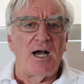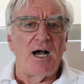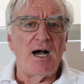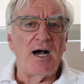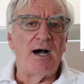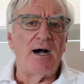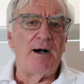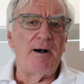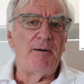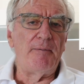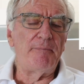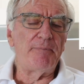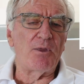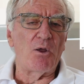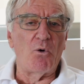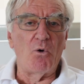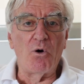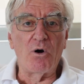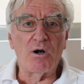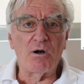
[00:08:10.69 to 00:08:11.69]

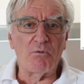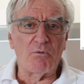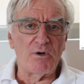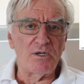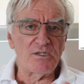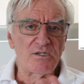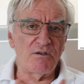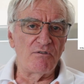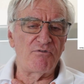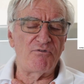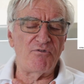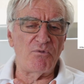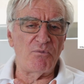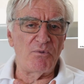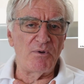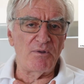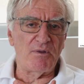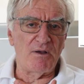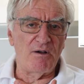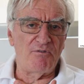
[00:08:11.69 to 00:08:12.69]
or it was in
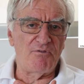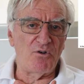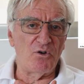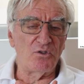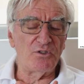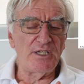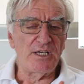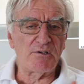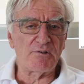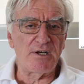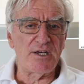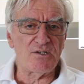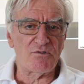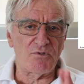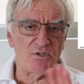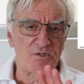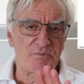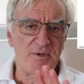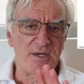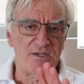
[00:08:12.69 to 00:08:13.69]
a full decrease,
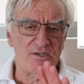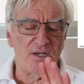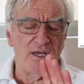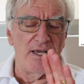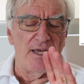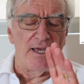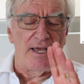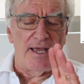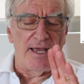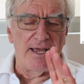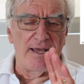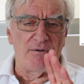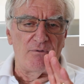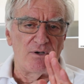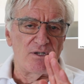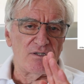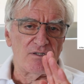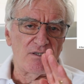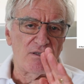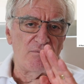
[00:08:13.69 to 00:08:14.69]
which means
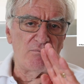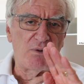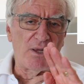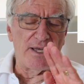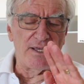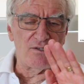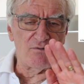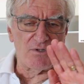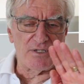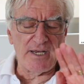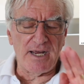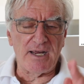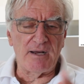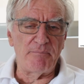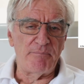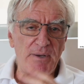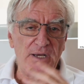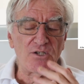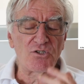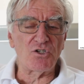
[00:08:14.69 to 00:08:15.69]
the blades were
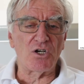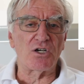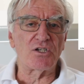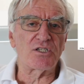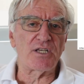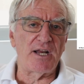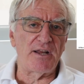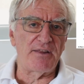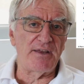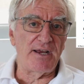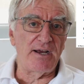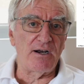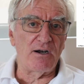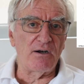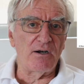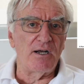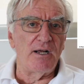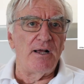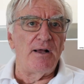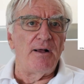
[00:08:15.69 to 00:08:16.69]
taking big chunks out of the
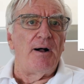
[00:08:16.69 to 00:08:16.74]
air.